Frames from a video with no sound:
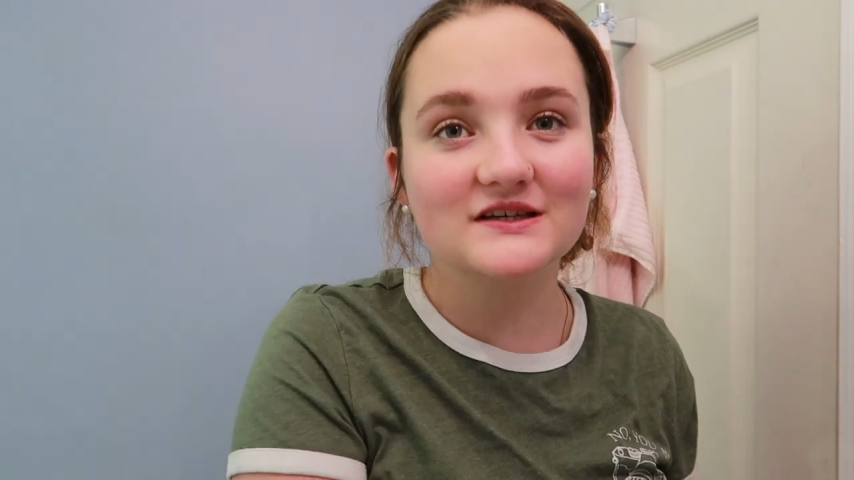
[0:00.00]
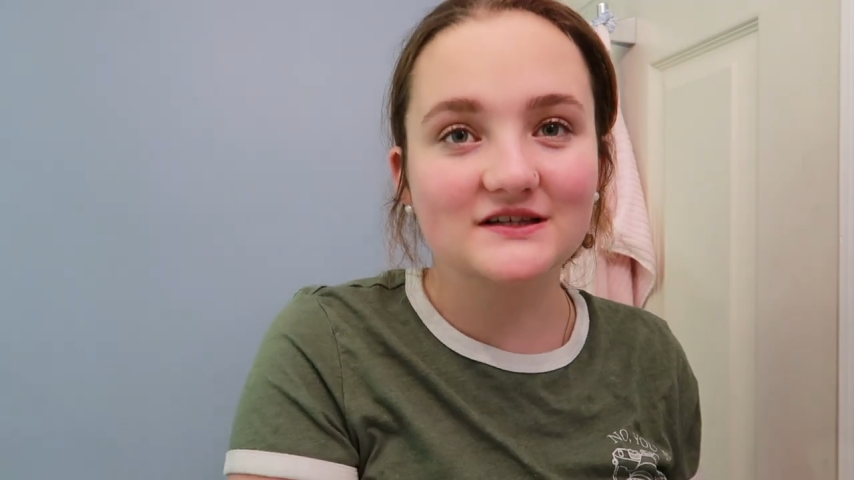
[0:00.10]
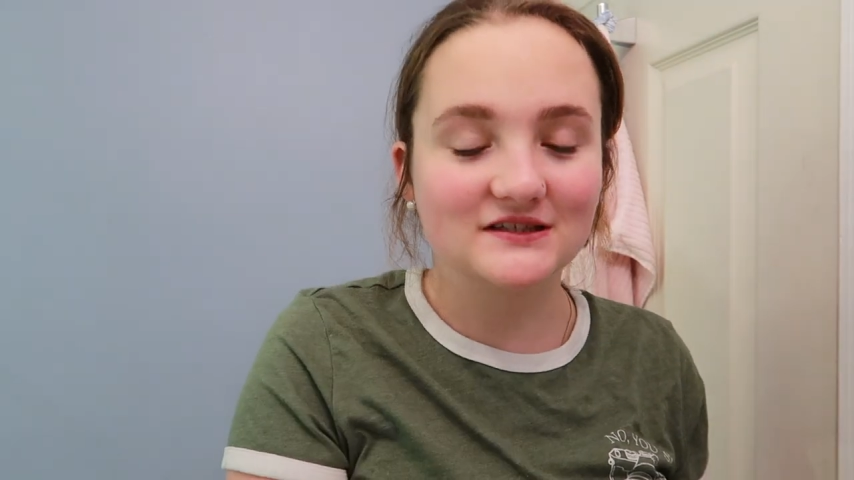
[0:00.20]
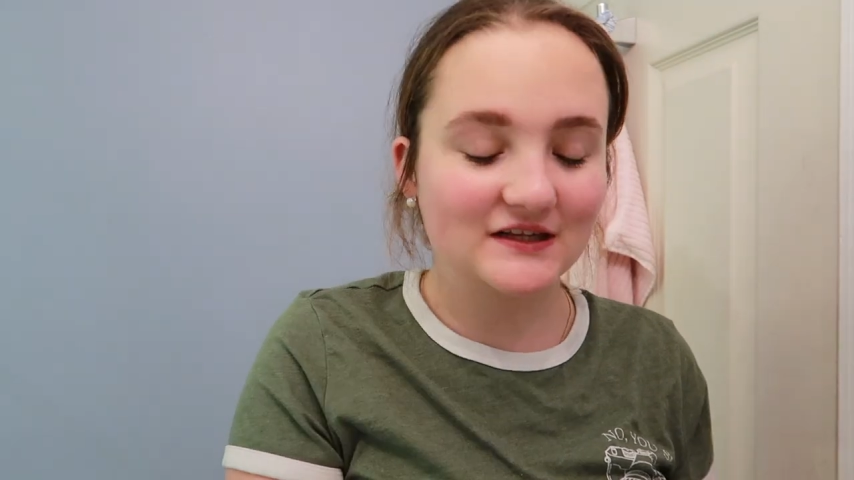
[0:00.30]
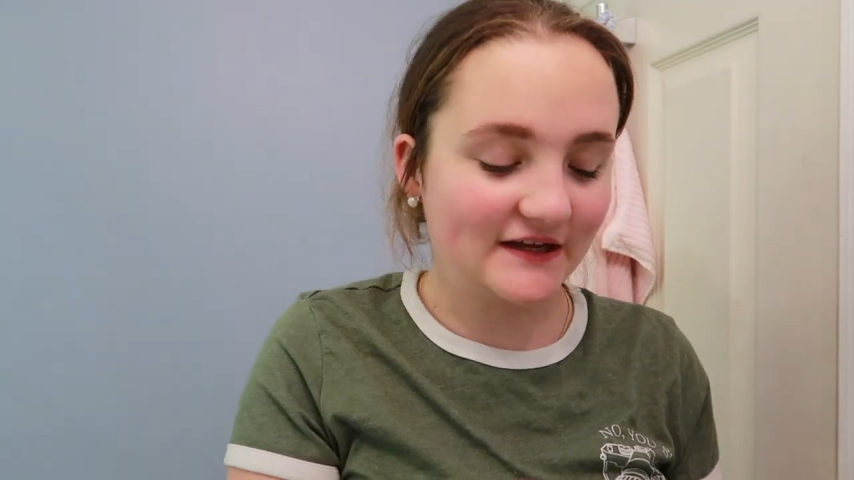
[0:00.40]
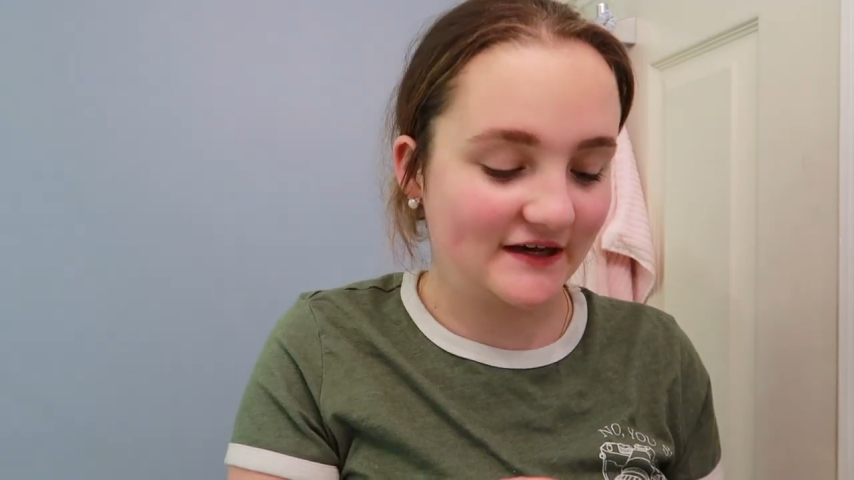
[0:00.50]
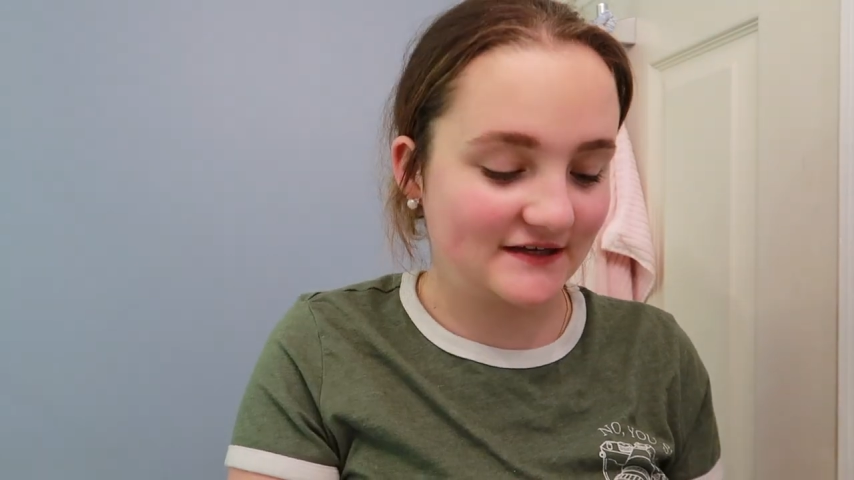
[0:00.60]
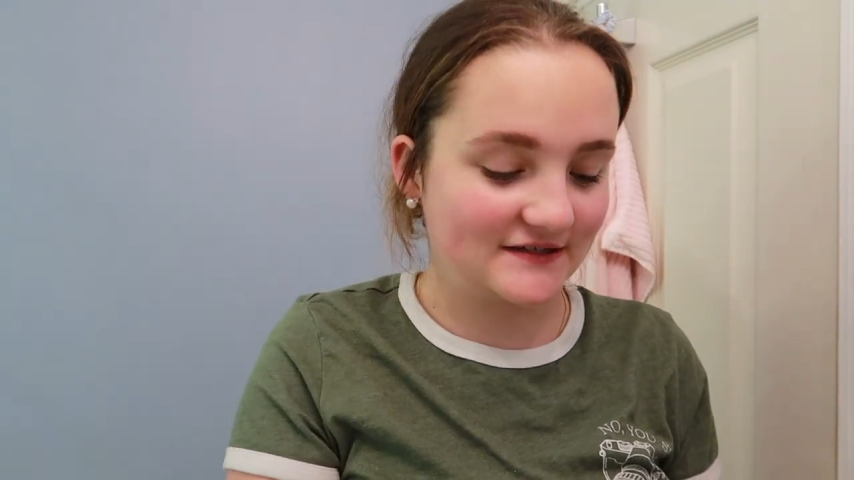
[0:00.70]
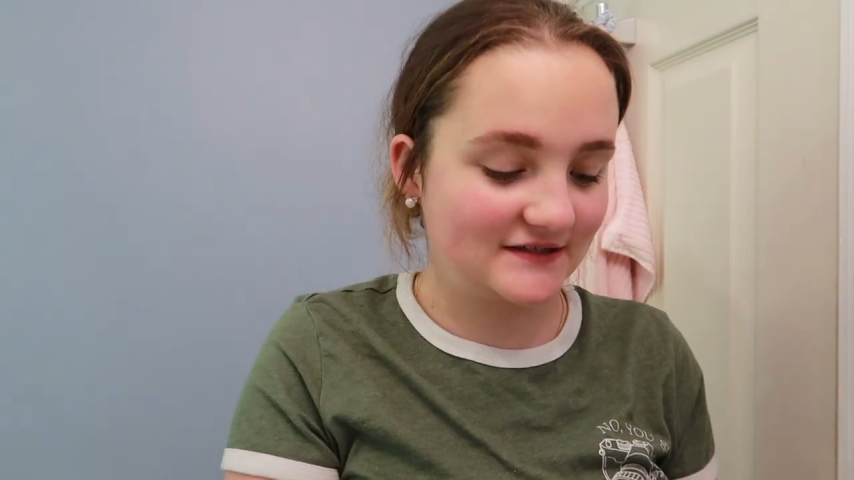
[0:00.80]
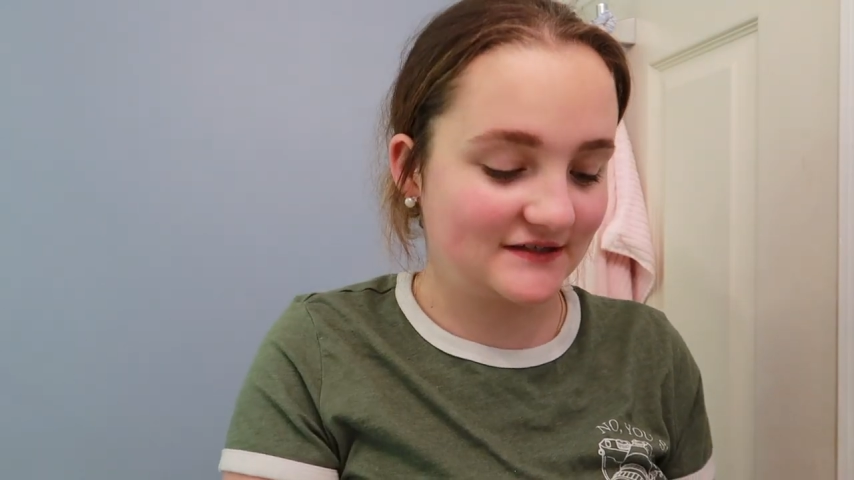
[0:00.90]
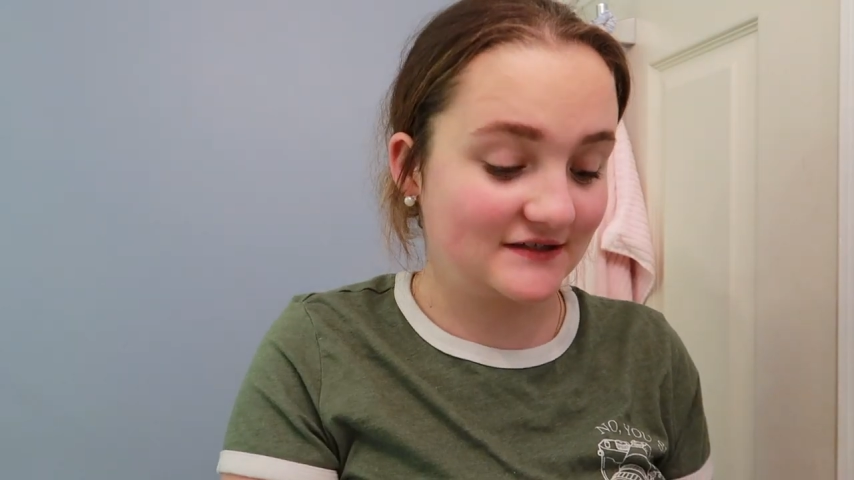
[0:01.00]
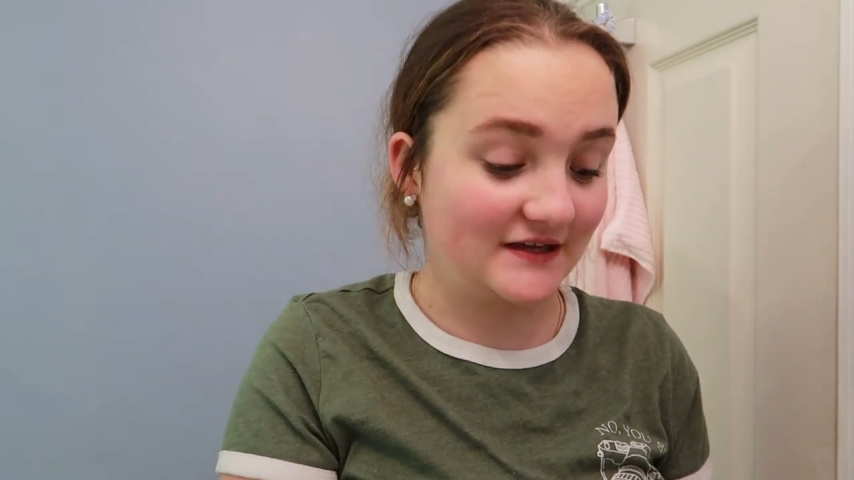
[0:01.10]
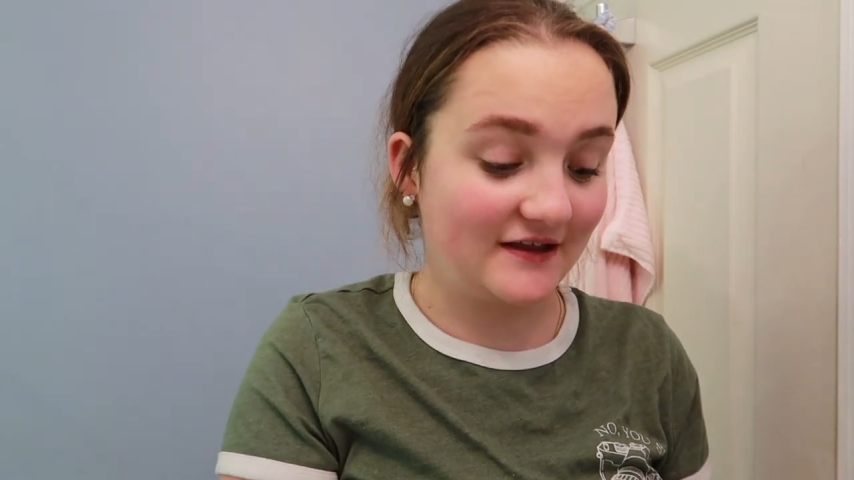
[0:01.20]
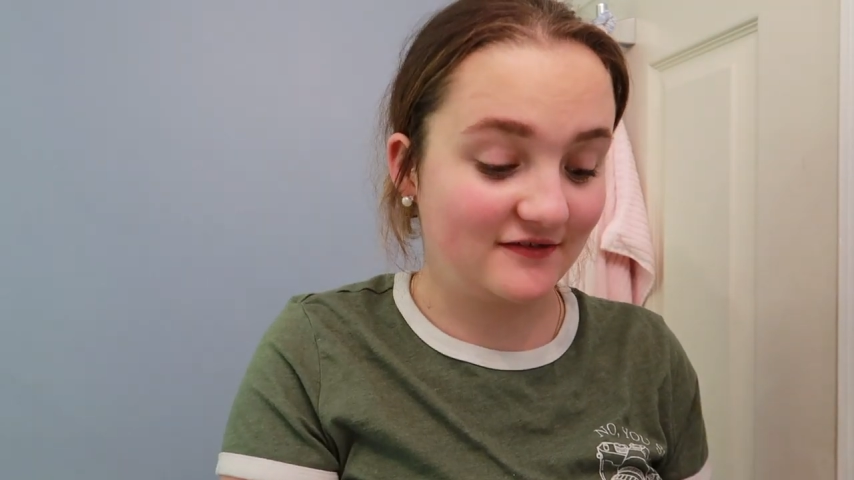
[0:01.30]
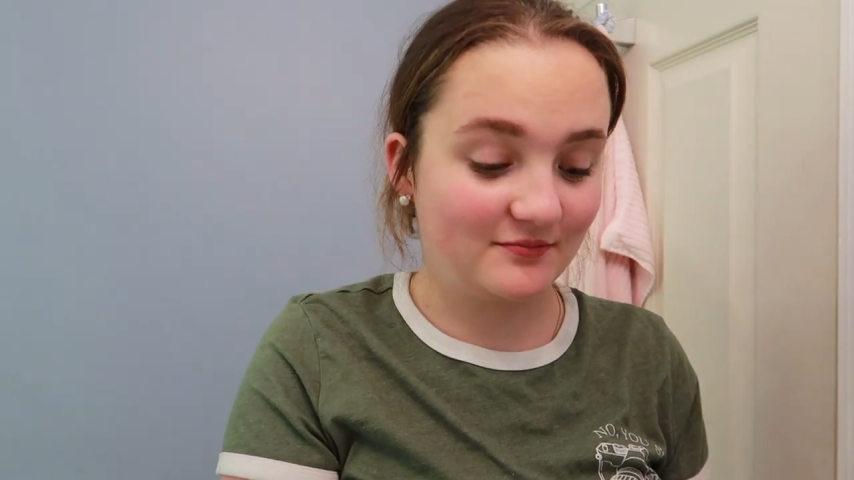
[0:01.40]
it's the last
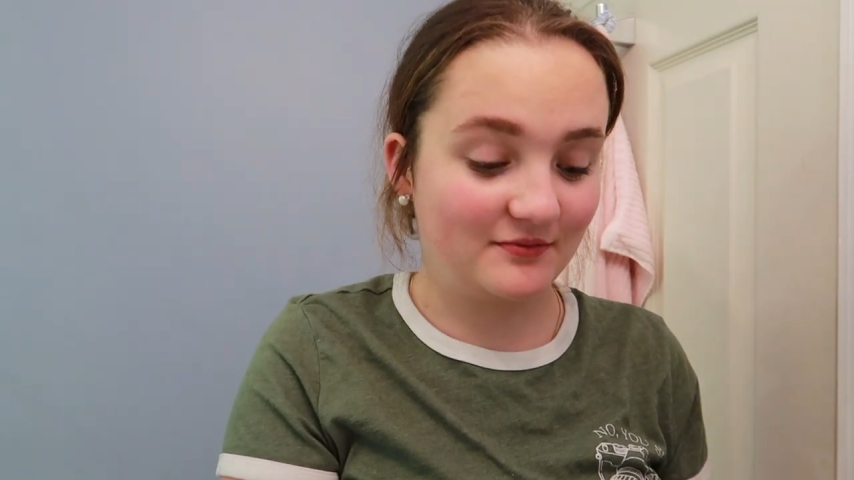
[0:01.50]
dance